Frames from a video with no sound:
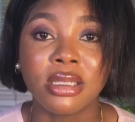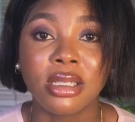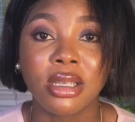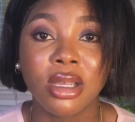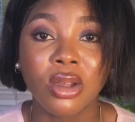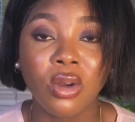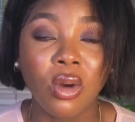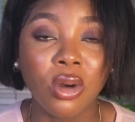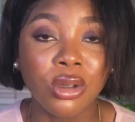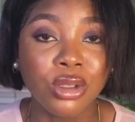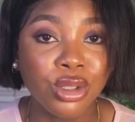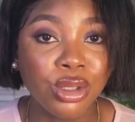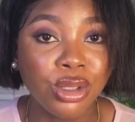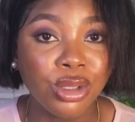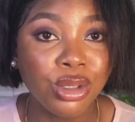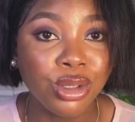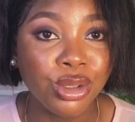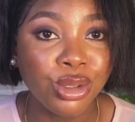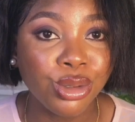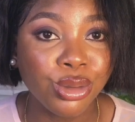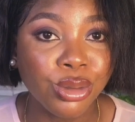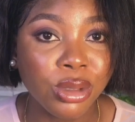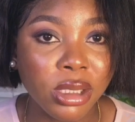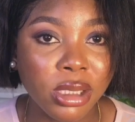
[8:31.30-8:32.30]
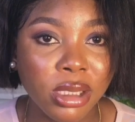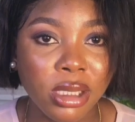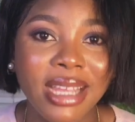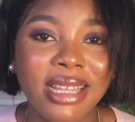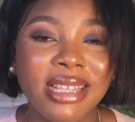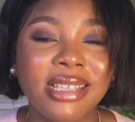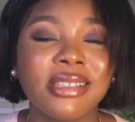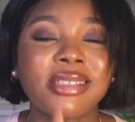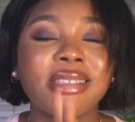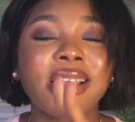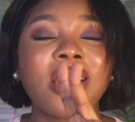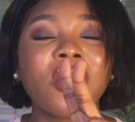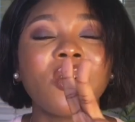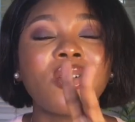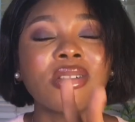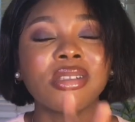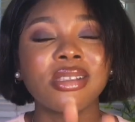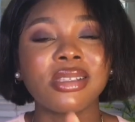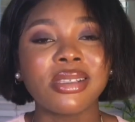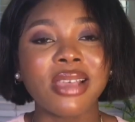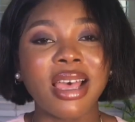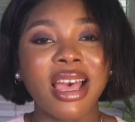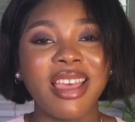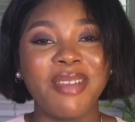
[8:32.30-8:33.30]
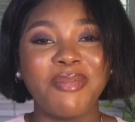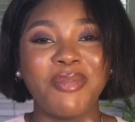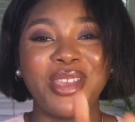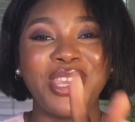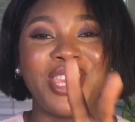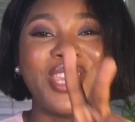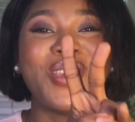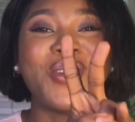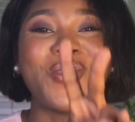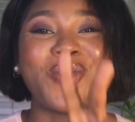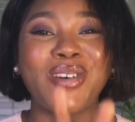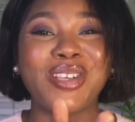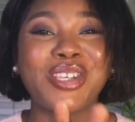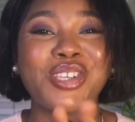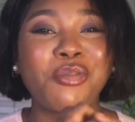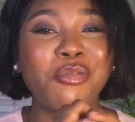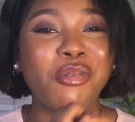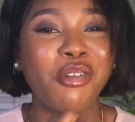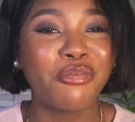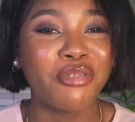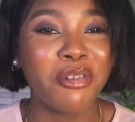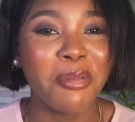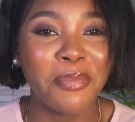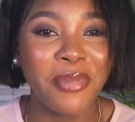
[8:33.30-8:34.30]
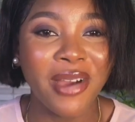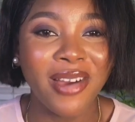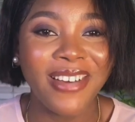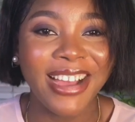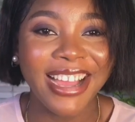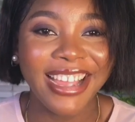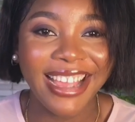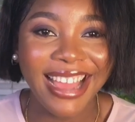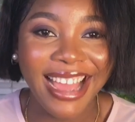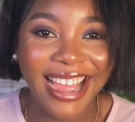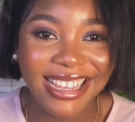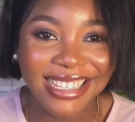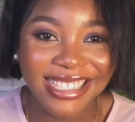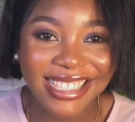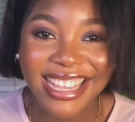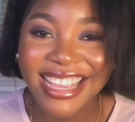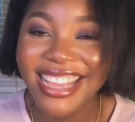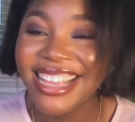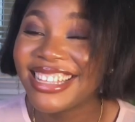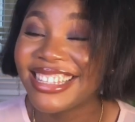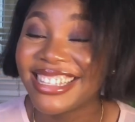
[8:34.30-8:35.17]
and continued ruling in the second time he was removed from power guys